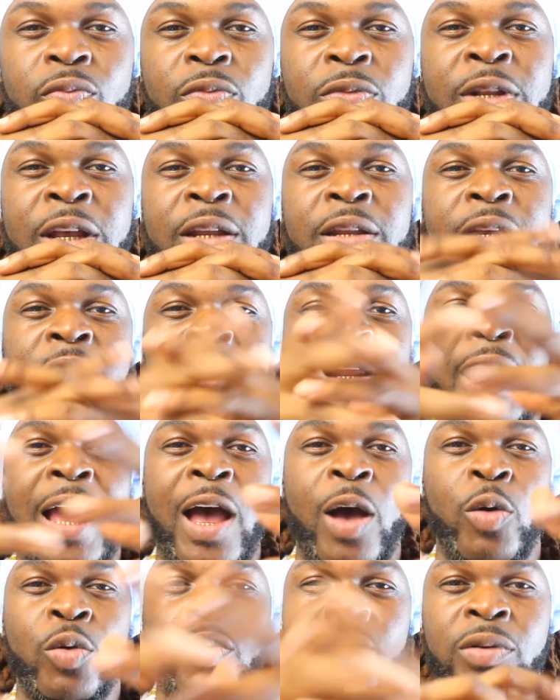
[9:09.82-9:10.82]
Get
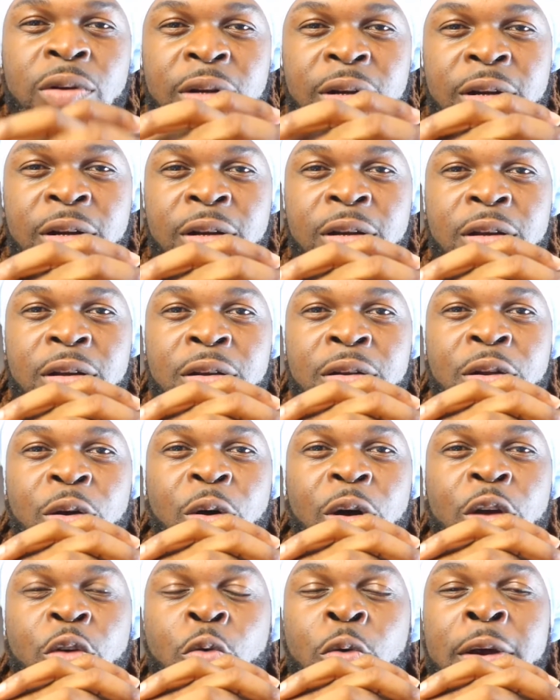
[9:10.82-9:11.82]
Out. You
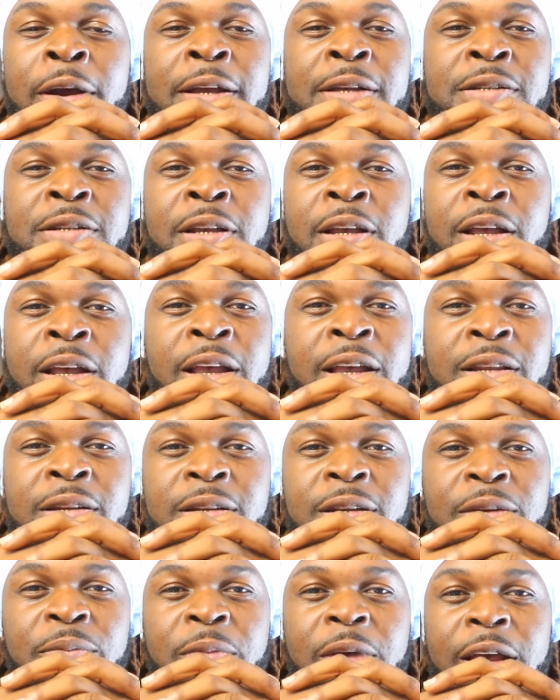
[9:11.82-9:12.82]
know, a crazier
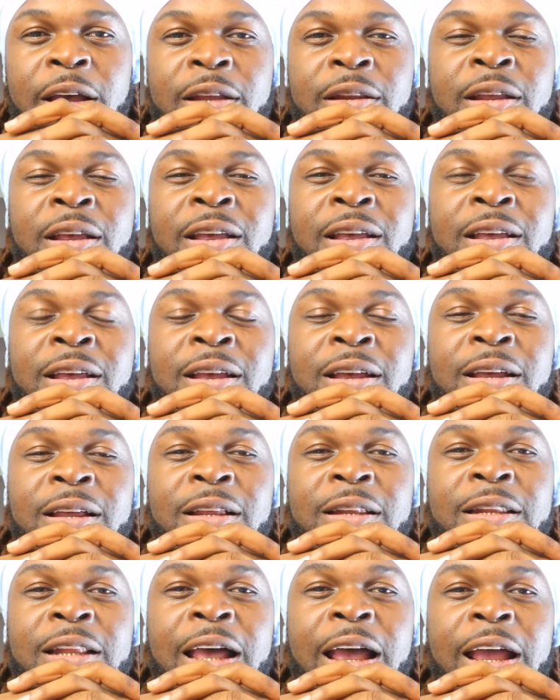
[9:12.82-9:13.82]
ending, man.
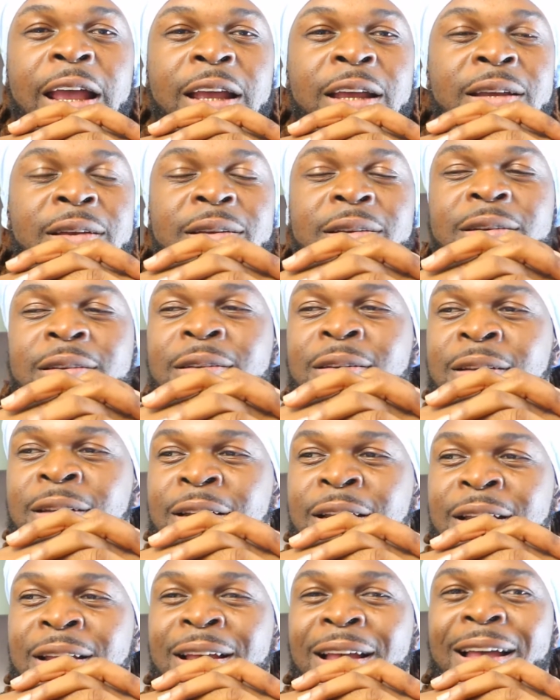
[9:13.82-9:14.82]
Like,
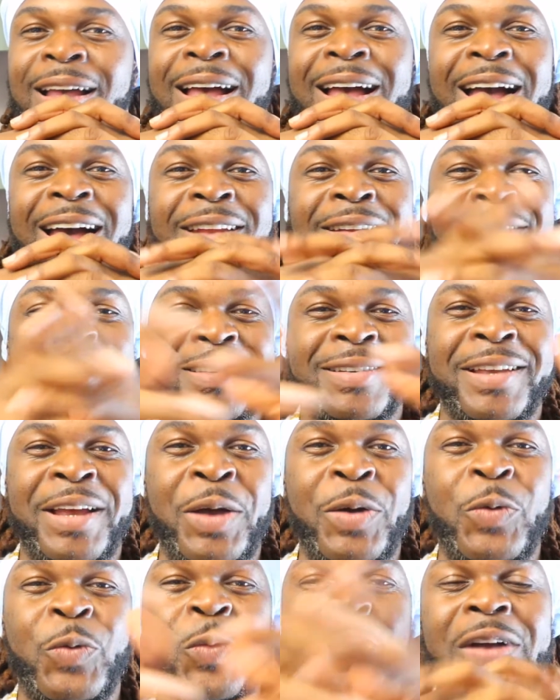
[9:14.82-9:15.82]
I looked
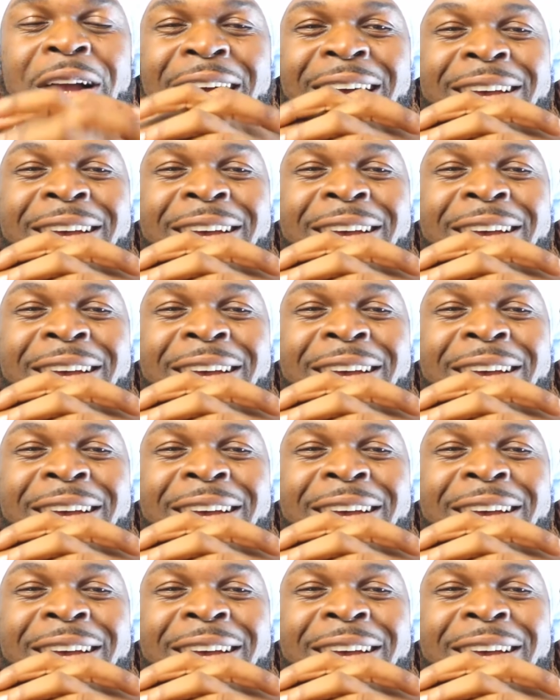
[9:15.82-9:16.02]
up,